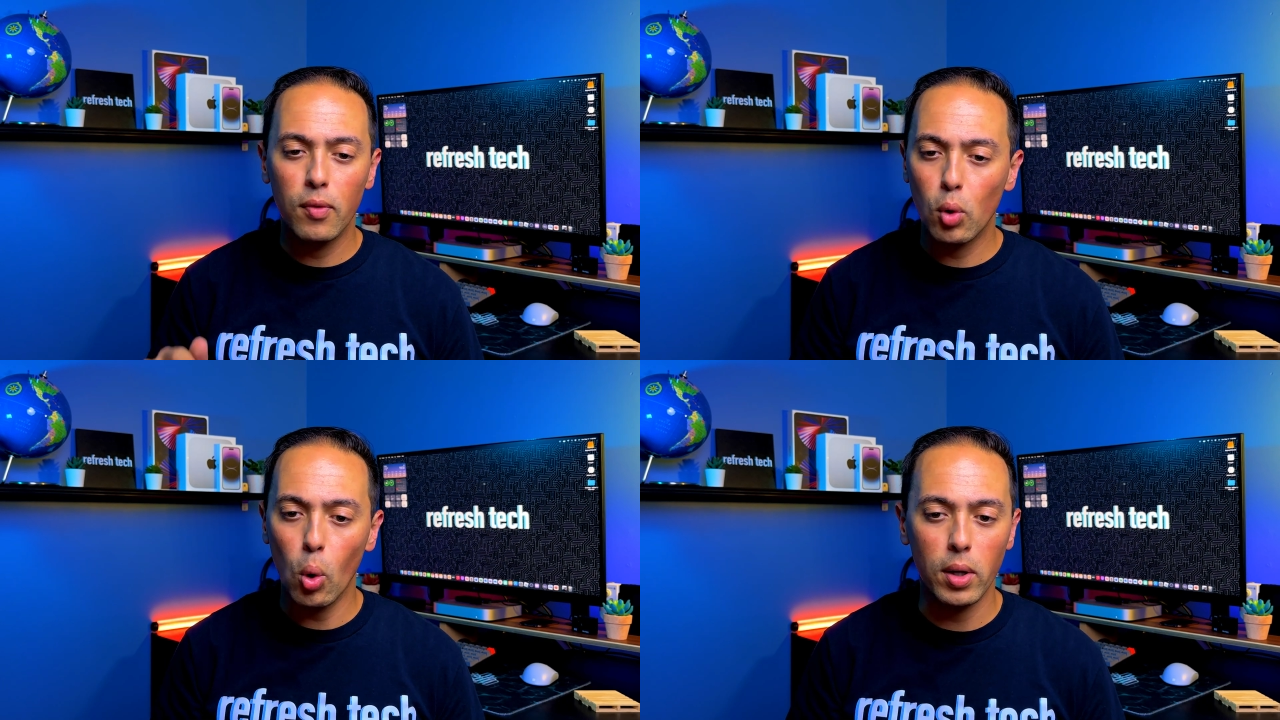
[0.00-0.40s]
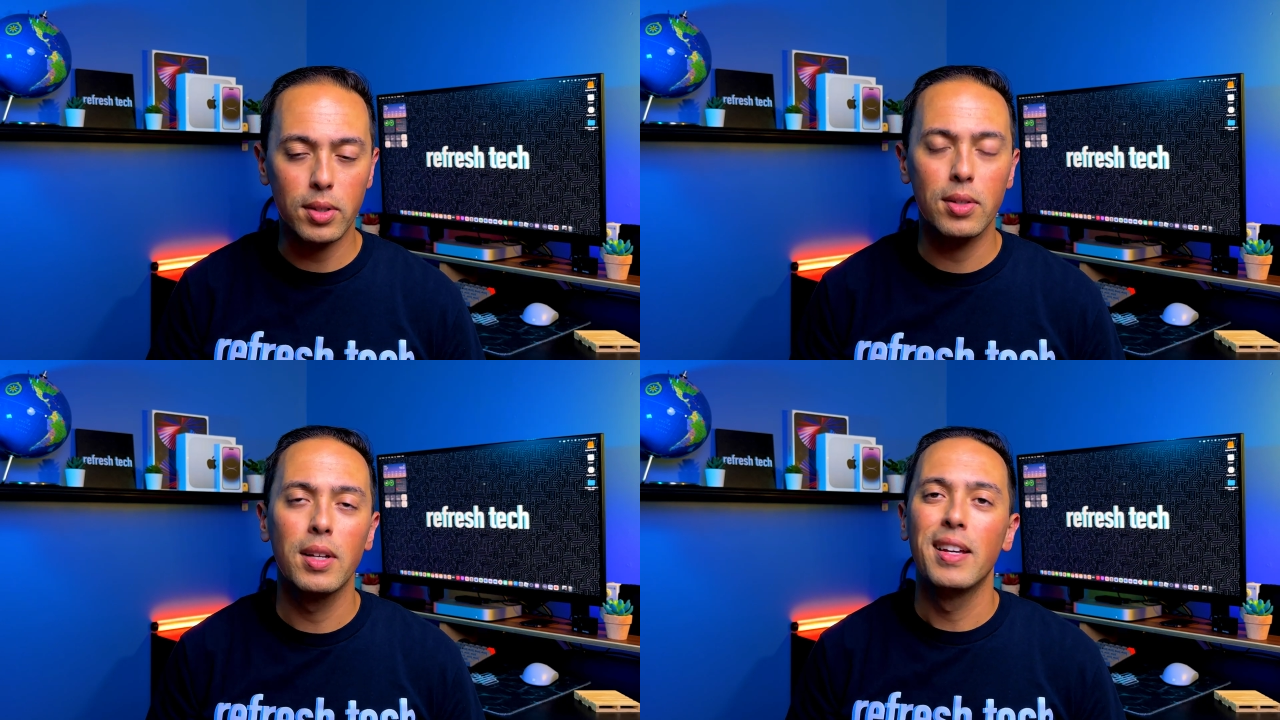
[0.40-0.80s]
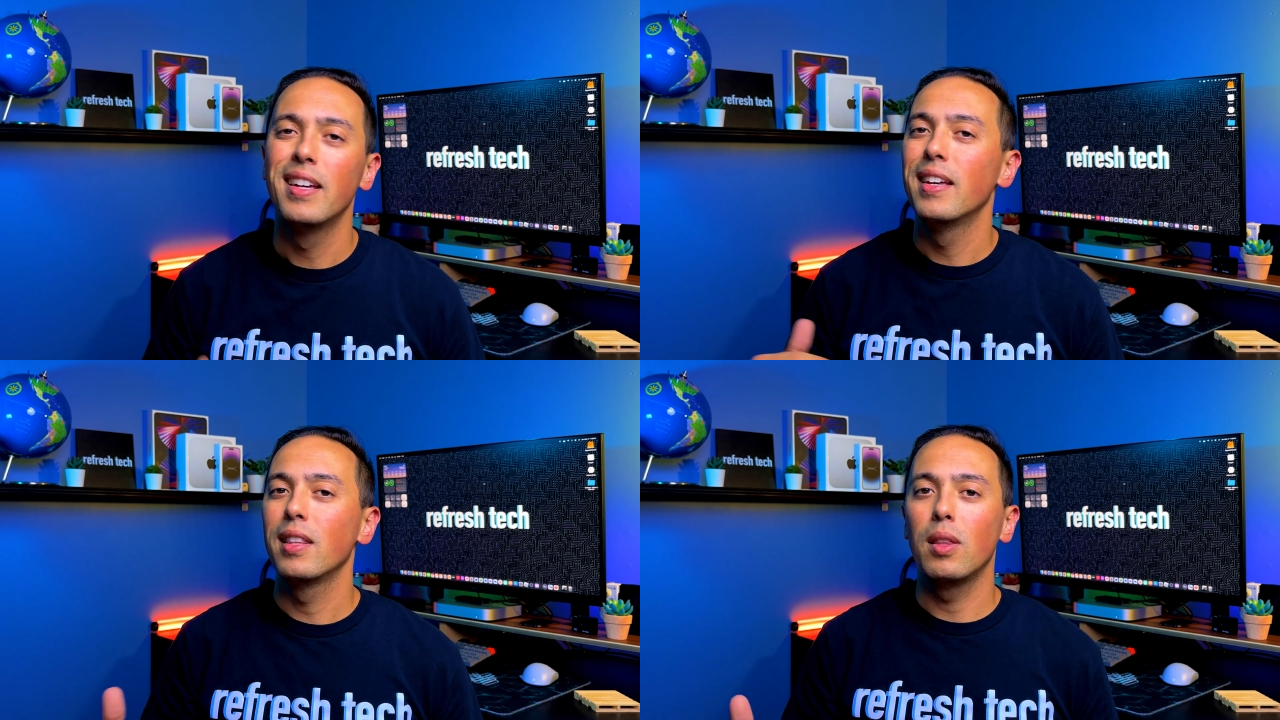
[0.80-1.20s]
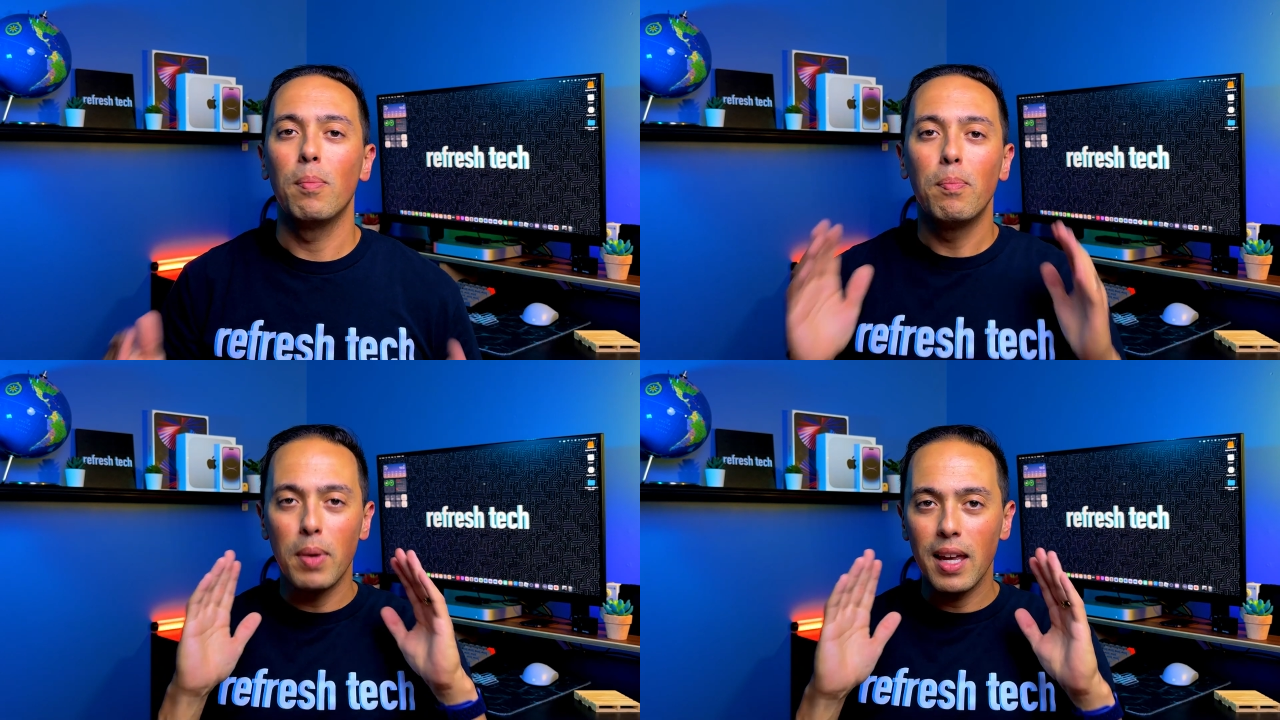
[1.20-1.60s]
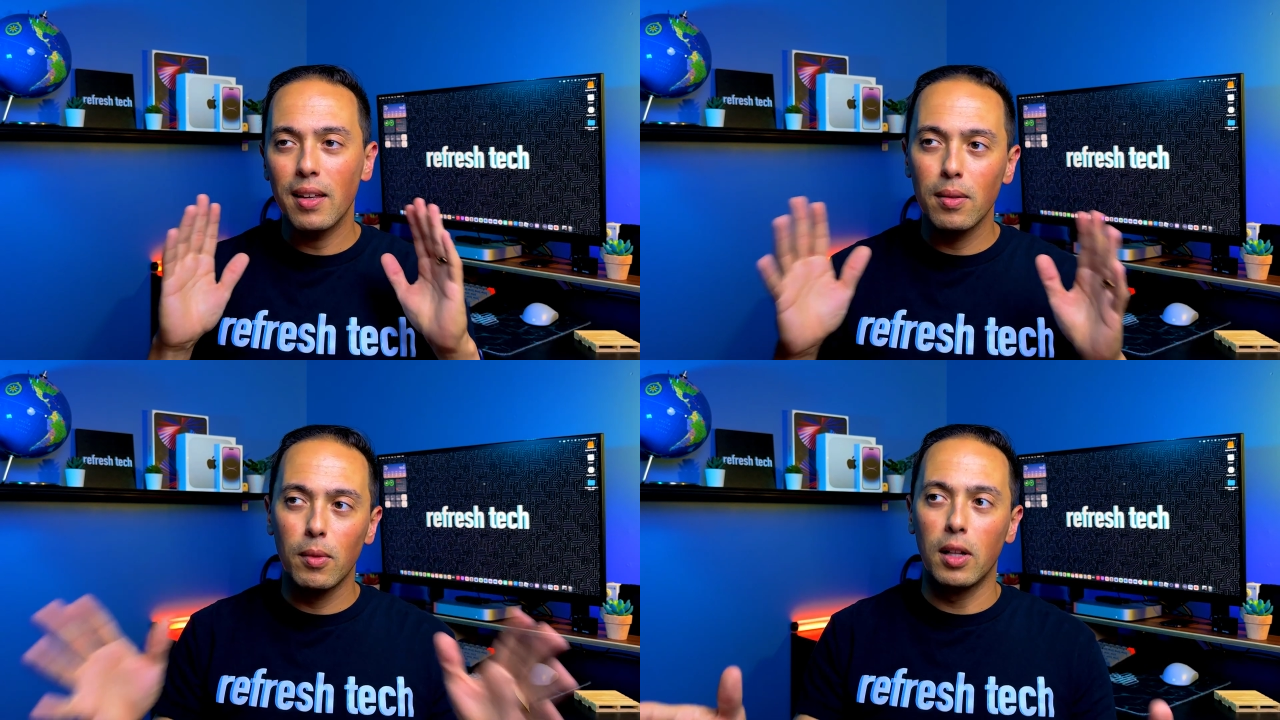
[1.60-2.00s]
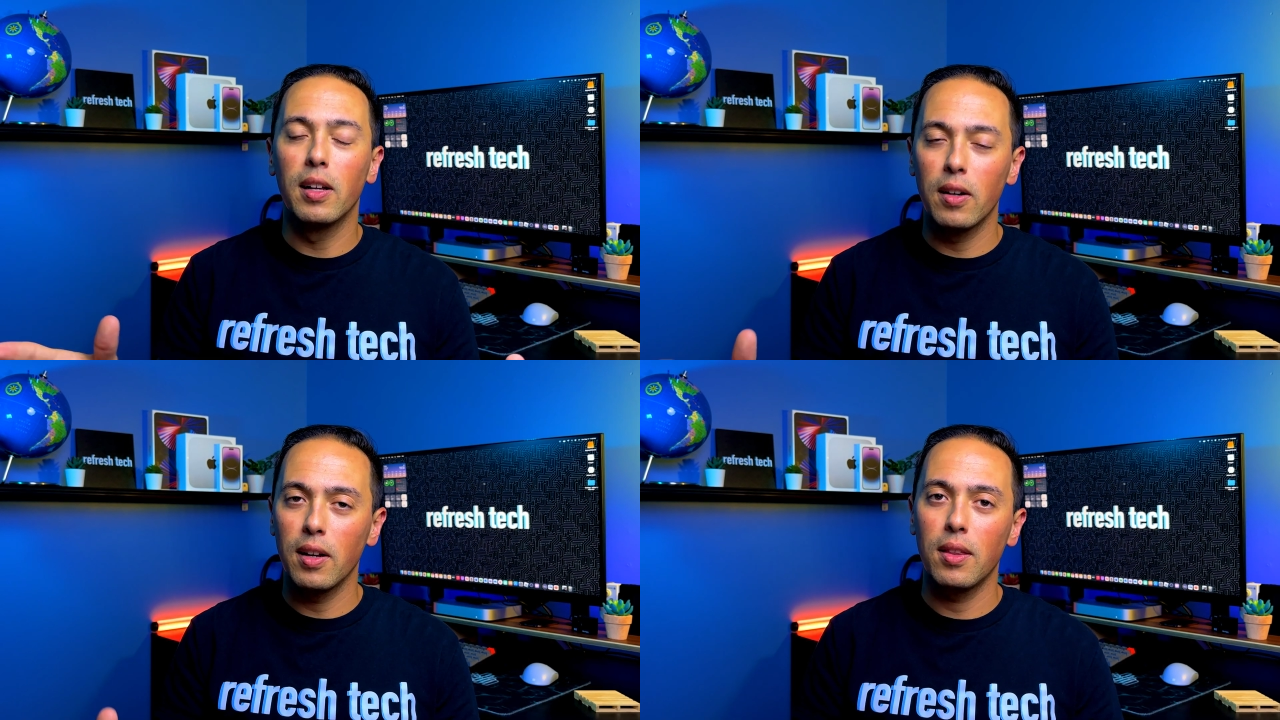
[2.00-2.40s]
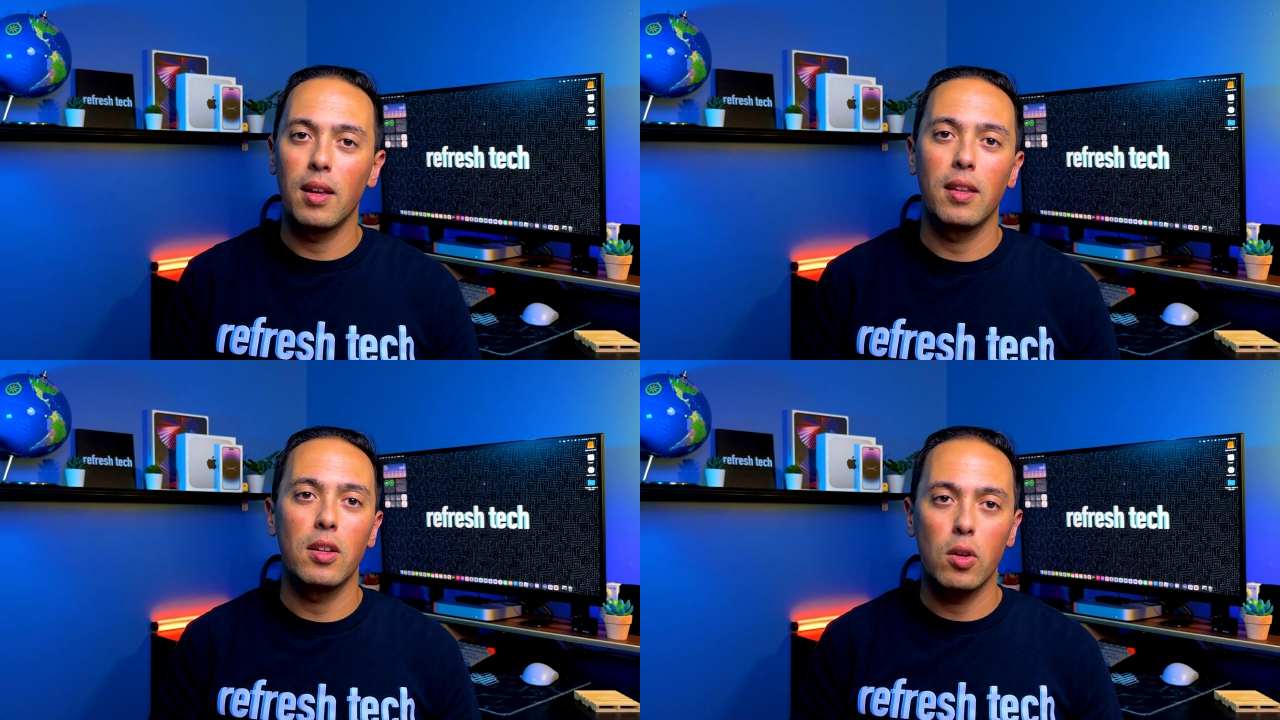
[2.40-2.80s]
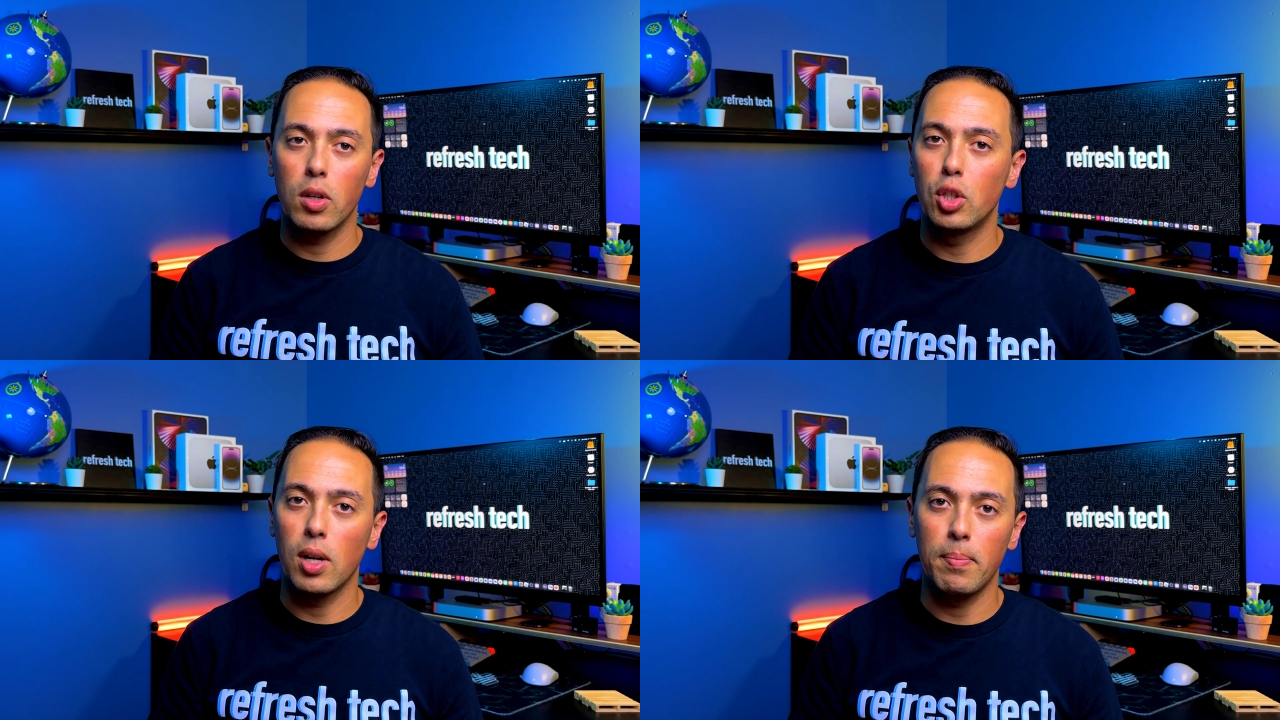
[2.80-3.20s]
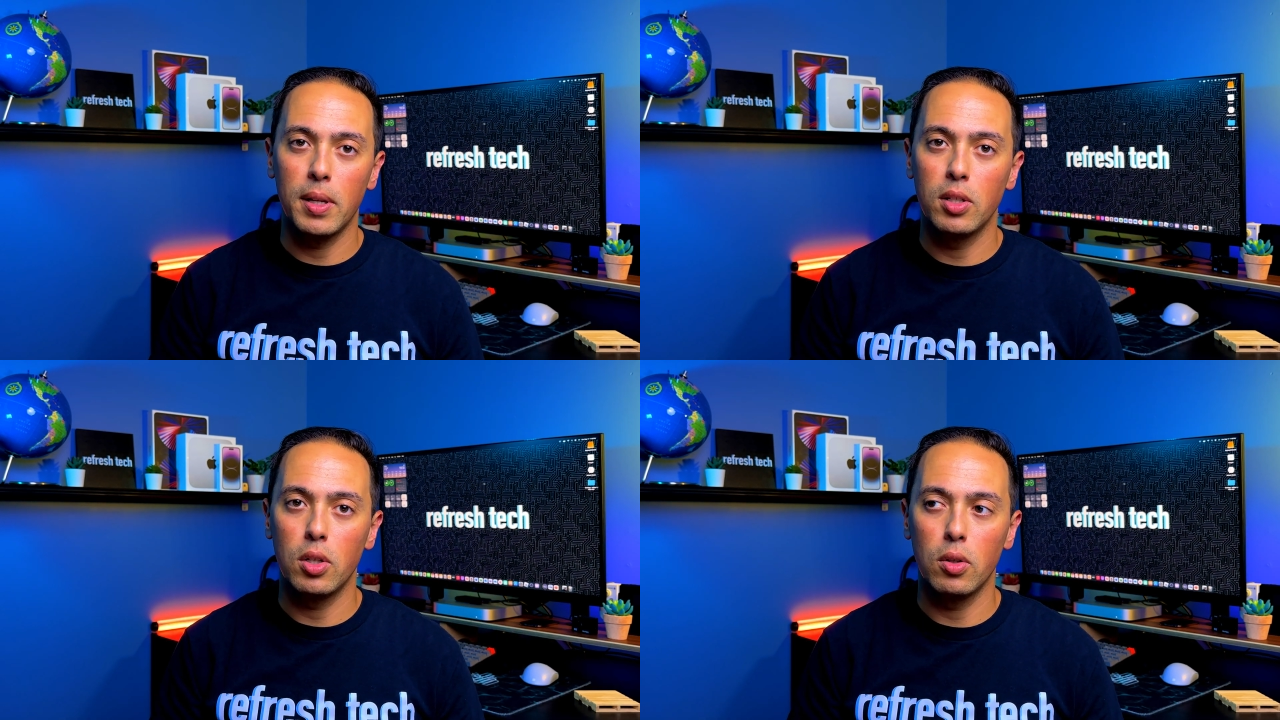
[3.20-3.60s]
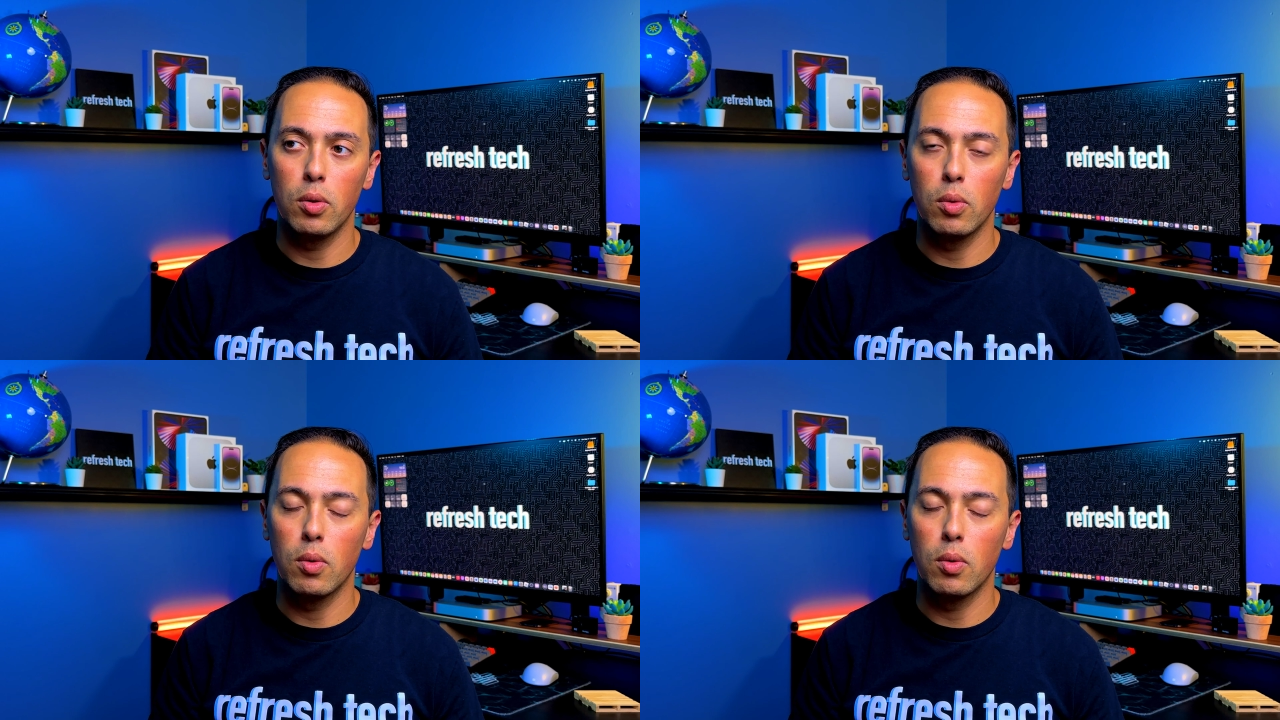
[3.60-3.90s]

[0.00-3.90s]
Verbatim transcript: Of course, the big glaring thing that you could jump into